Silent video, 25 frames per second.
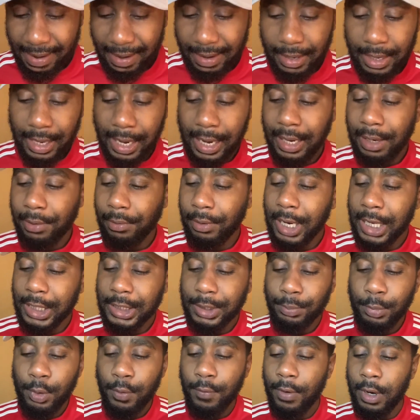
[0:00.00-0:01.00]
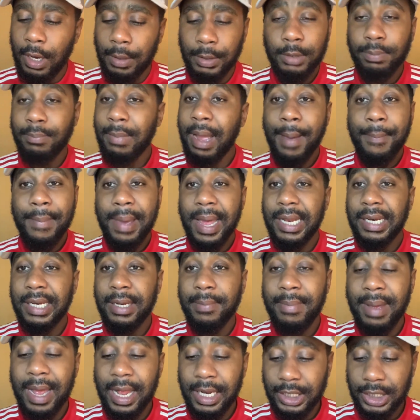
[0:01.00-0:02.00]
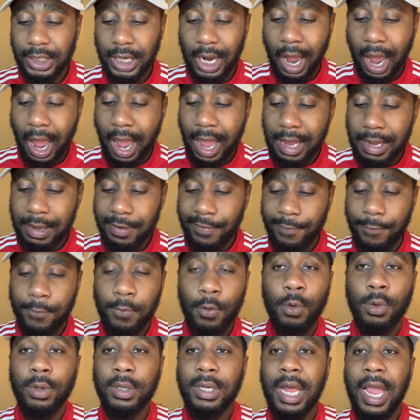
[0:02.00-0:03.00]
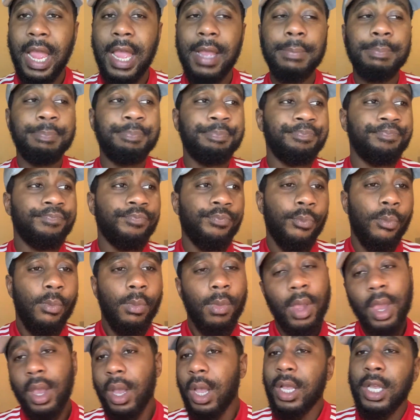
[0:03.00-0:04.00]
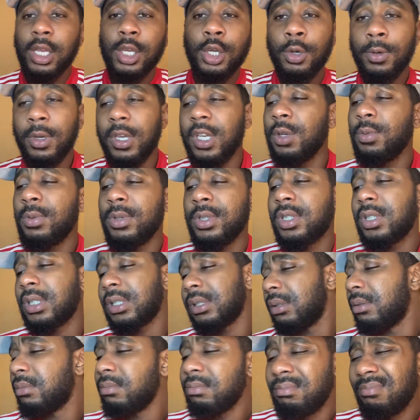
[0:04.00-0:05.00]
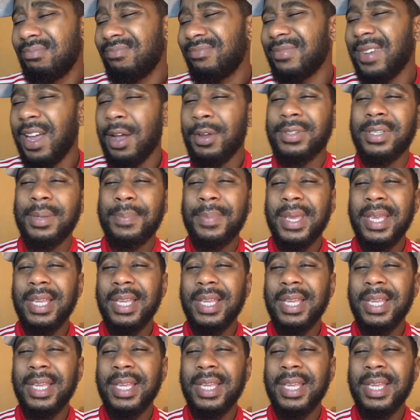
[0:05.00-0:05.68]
And then let's move it up to my man in the match. I thought that I was a bit